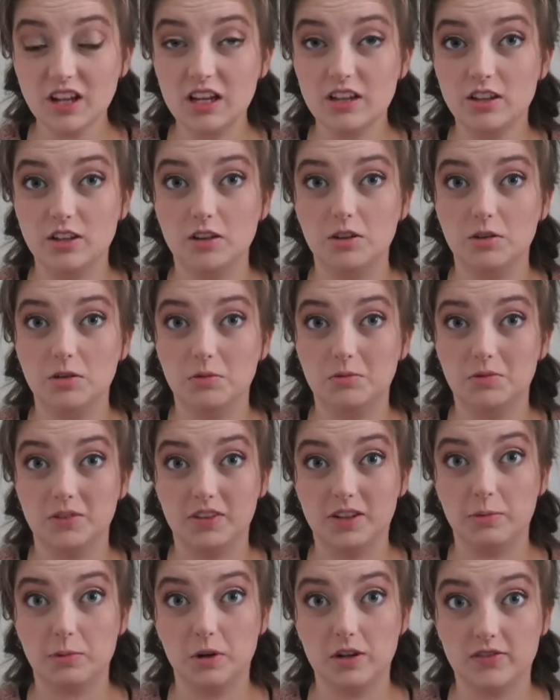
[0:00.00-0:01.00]
you
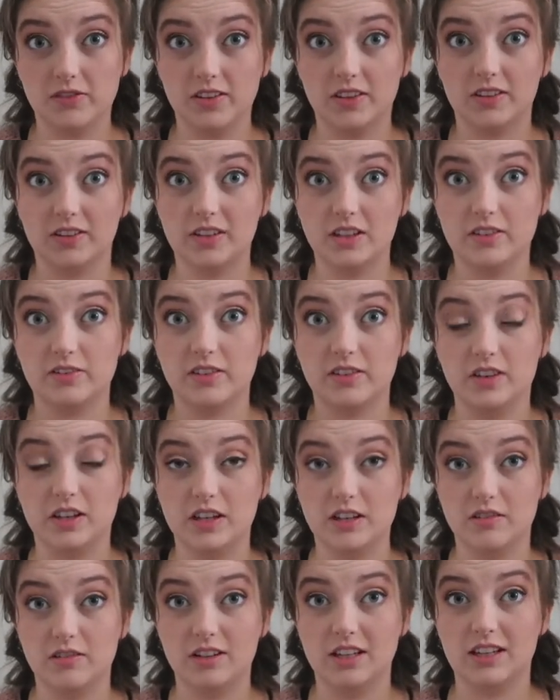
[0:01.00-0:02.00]
separate for the sleeves and
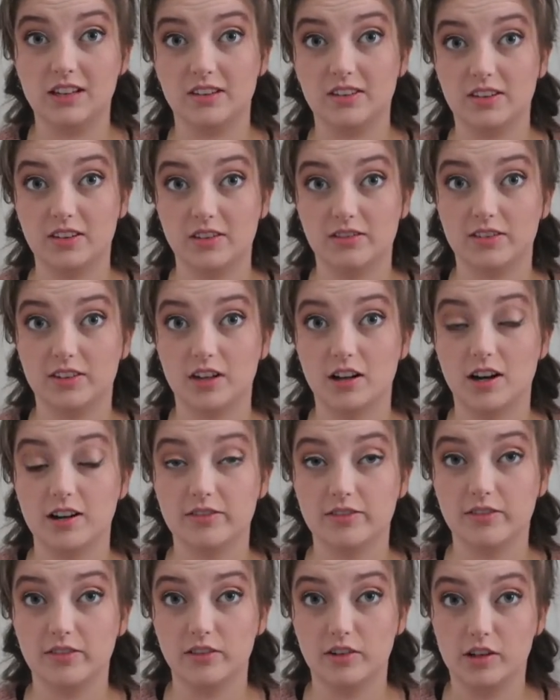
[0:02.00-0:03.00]
then you knit the sleeves
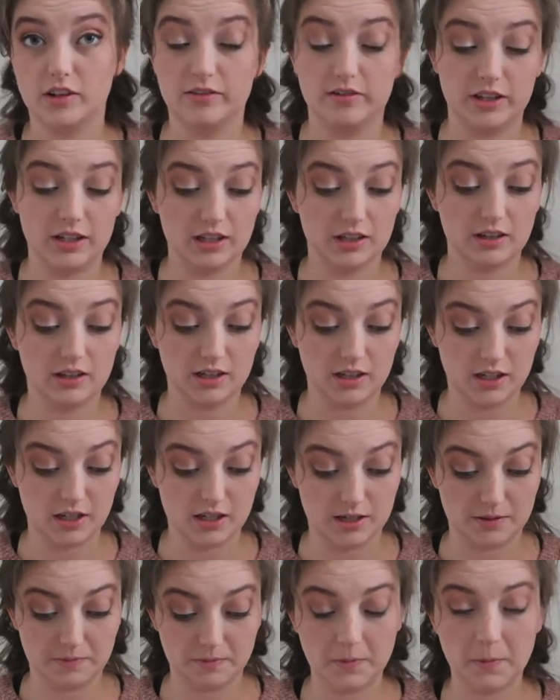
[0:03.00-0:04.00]
off of it.
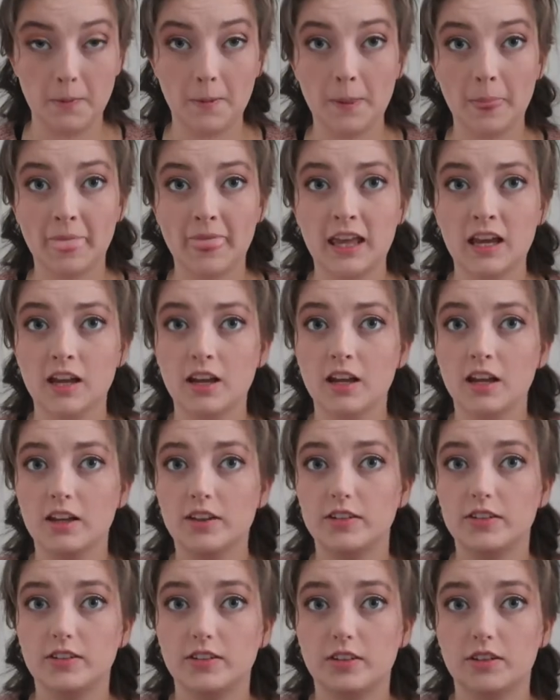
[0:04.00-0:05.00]

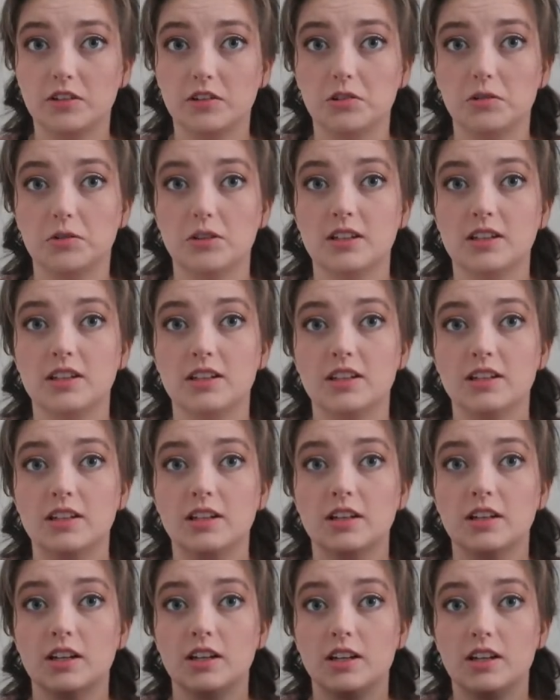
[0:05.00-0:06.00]
So
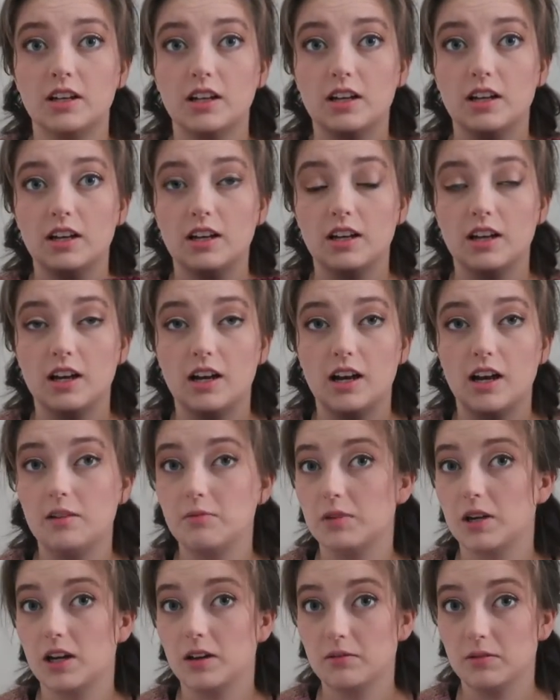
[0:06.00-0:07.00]

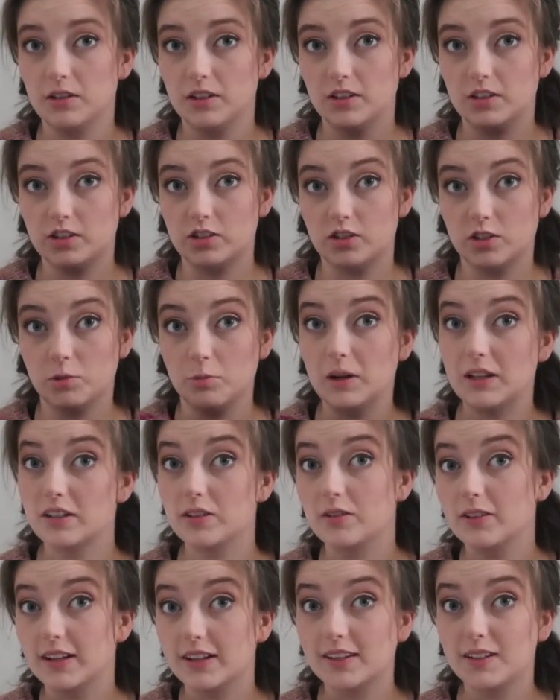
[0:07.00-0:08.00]
I'm not really sure what
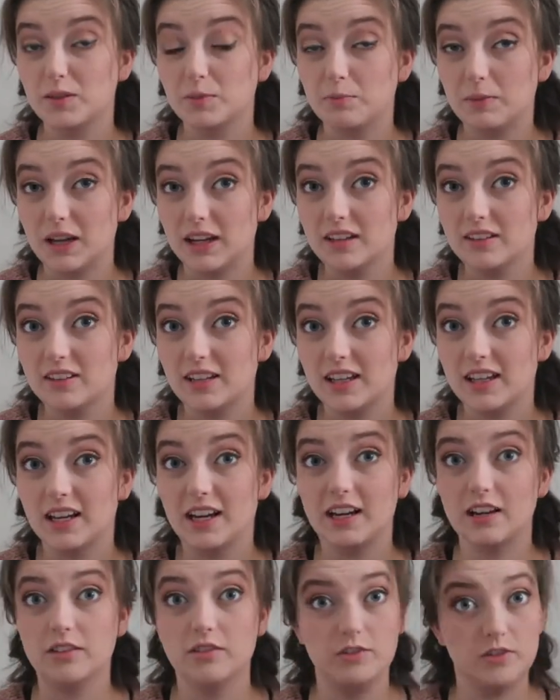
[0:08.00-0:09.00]
to expect, and
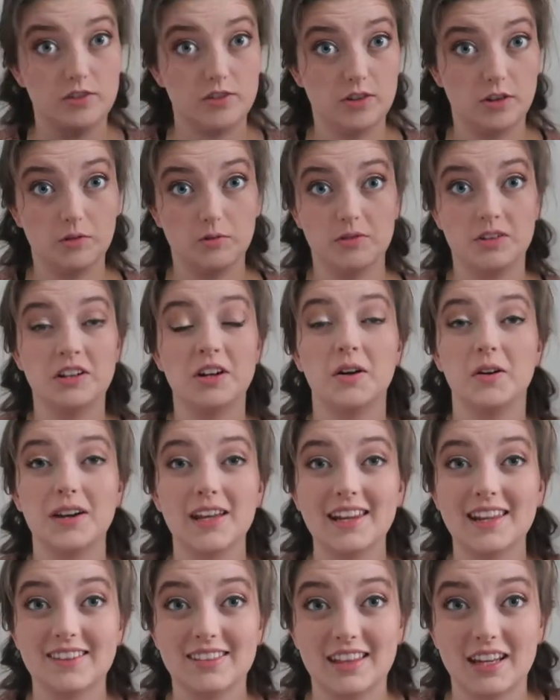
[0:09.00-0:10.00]
I don't know
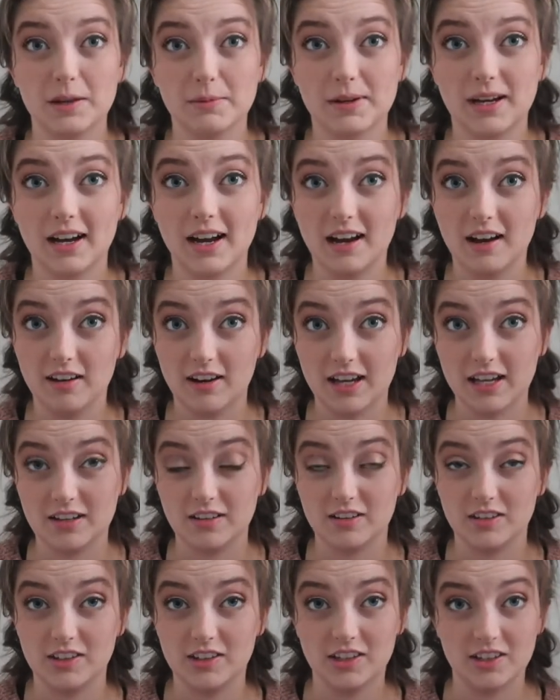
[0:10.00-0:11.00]
anything about how I
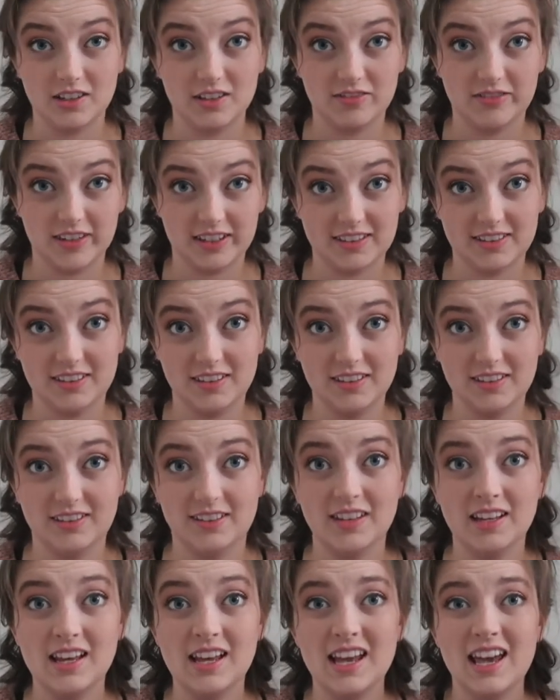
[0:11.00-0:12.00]
could fix
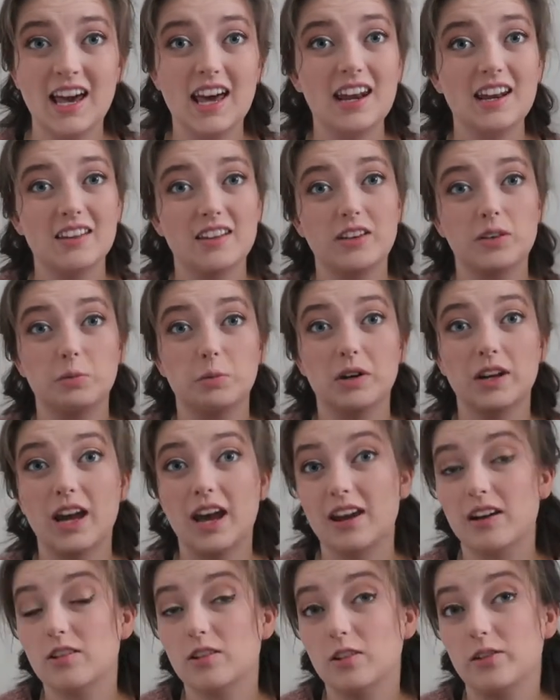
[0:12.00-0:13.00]
this. And at this point,
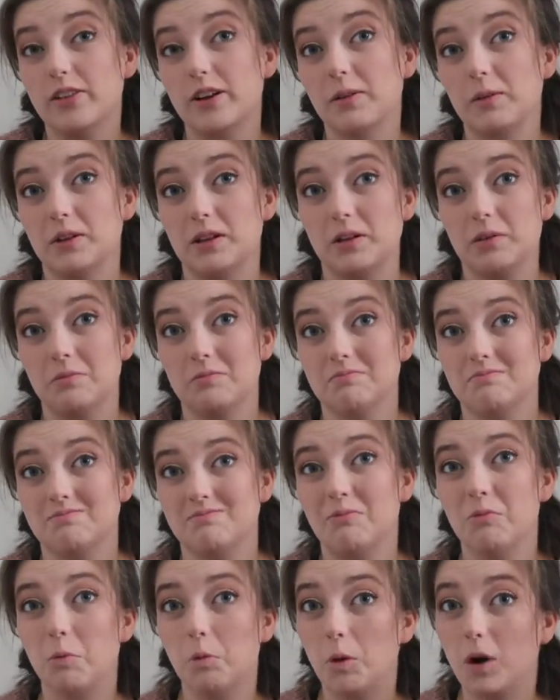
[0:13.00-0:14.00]
I don't know if I really
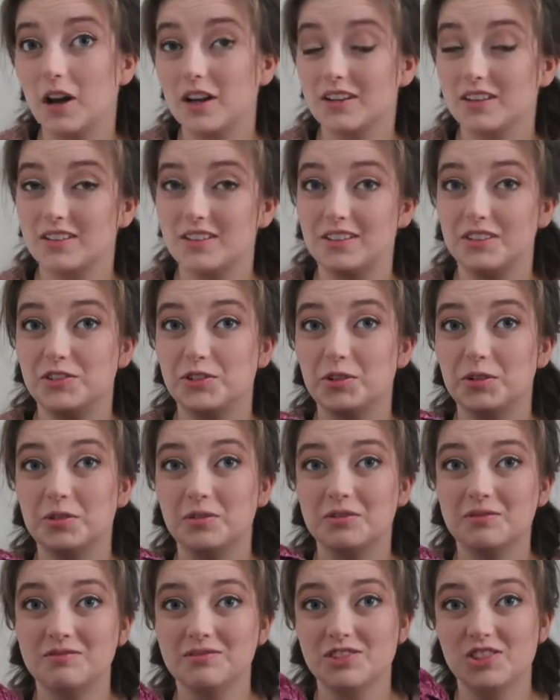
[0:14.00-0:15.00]
want to
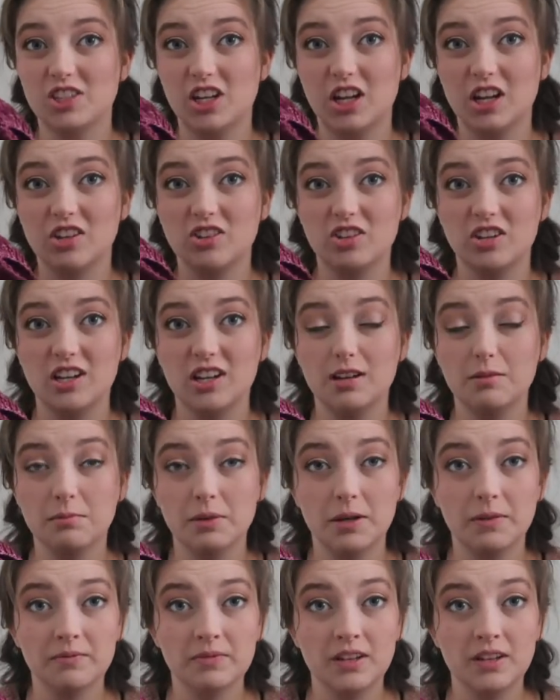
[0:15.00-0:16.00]
change it up.